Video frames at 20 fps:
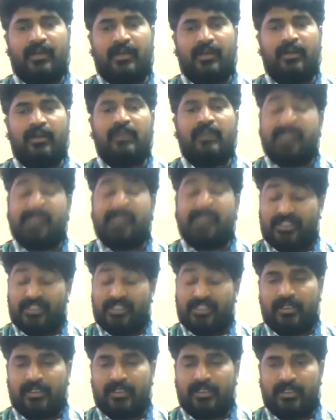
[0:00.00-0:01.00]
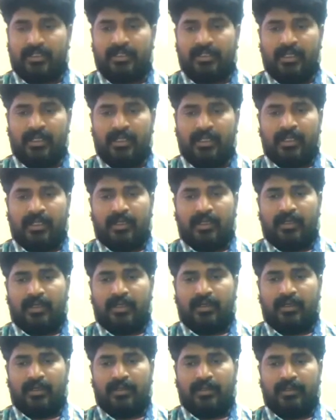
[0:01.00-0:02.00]
particular
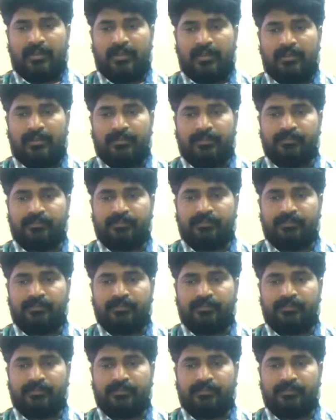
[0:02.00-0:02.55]
um,